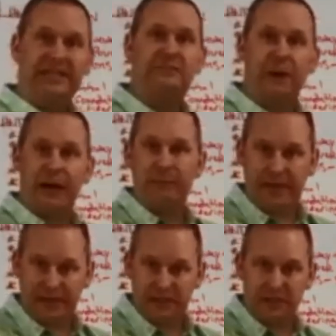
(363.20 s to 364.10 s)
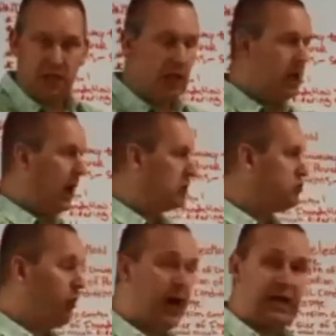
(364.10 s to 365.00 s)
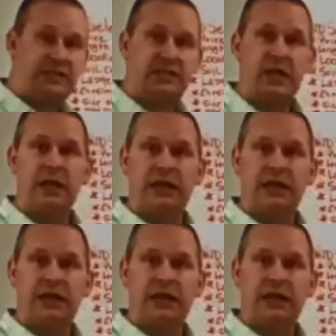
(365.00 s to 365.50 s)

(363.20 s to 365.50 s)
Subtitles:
piece by piece. A truss